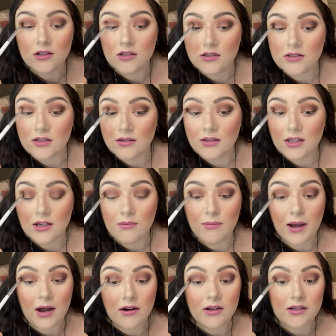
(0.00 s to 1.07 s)
Something
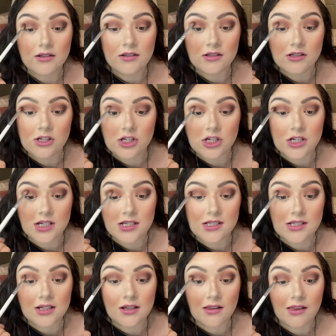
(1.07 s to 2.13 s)
about it that's
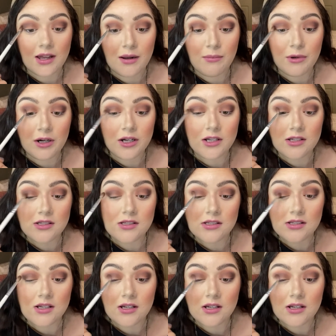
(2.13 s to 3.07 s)
just glamorous.